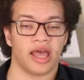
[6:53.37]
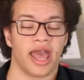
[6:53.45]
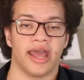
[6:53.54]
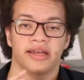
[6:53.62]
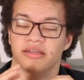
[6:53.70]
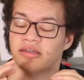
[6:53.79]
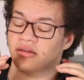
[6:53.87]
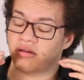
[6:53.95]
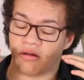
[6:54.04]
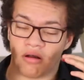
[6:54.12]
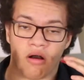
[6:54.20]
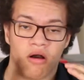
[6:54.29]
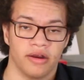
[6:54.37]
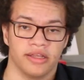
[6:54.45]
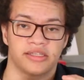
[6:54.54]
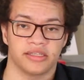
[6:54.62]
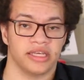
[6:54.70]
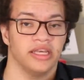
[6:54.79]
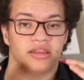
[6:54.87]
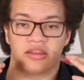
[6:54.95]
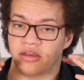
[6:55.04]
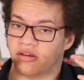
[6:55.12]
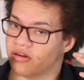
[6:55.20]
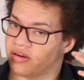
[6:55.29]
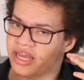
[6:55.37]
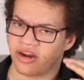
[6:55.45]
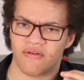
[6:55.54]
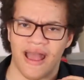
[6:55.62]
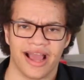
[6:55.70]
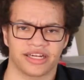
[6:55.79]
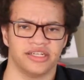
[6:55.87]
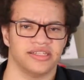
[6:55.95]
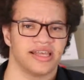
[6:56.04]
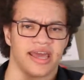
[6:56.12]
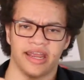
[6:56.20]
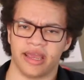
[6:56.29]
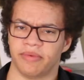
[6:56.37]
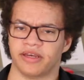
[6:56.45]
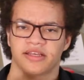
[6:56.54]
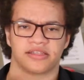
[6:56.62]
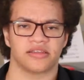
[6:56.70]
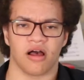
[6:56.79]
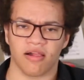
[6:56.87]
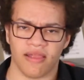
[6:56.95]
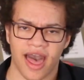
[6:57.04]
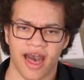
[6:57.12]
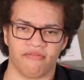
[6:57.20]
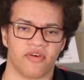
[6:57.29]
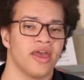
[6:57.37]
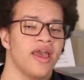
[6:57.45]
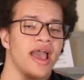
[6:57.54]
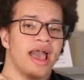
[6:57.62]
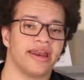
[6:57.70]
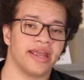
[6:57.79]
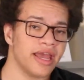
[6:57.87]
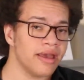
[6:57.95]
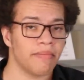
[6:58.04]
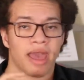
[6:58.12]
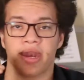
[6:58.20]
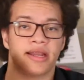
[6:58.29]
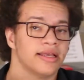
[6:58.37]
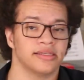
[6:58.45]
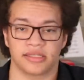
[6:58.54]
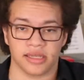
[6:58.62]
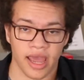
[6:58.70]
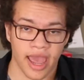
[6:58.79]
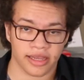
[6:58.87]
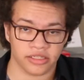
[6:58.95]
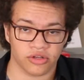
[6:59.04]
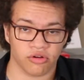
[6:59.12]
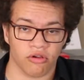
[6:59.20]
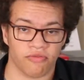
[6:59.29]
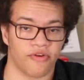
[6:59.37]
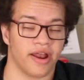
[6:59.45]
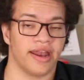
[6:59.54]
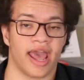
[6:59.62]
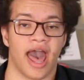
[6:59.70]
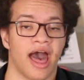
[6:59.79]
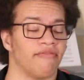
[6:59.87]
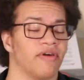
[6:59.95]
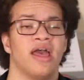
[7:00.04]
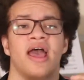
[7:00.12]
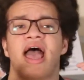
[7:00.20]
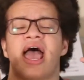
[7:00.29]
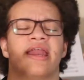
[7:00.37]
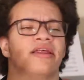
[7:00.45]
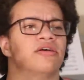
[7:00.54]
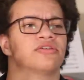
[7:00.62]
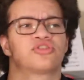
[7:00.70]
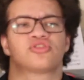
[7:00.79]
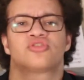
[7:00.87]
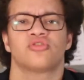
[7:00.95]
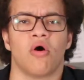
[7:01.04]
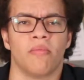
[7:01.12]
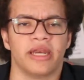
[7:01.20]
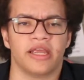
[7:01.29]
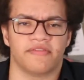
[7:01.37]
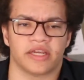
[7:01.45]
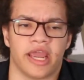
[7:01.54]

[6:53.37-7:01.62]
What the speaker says: And honestly, the interactions that him and Casal have, and him and his ex-girlfriend have, and so many of the